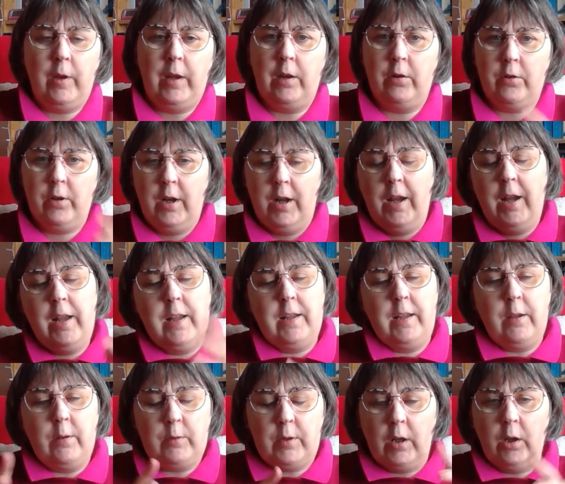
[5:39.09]
or it
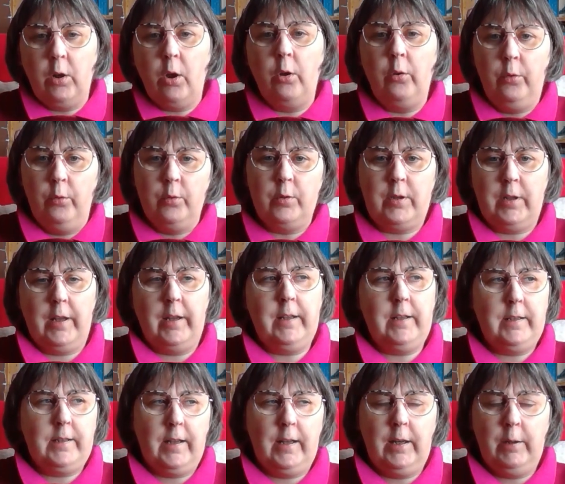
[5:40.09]
was along those
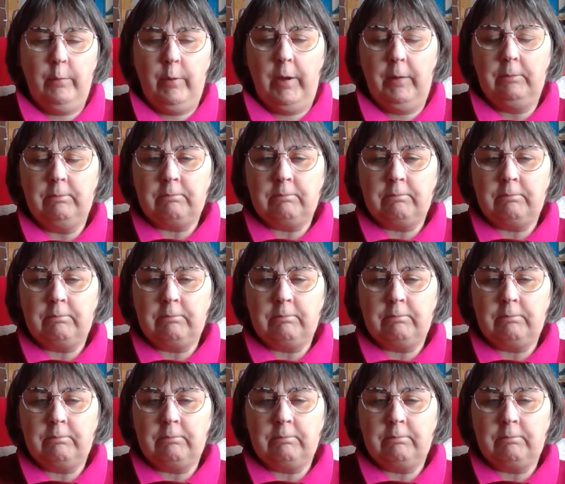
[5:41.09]
lines anyway.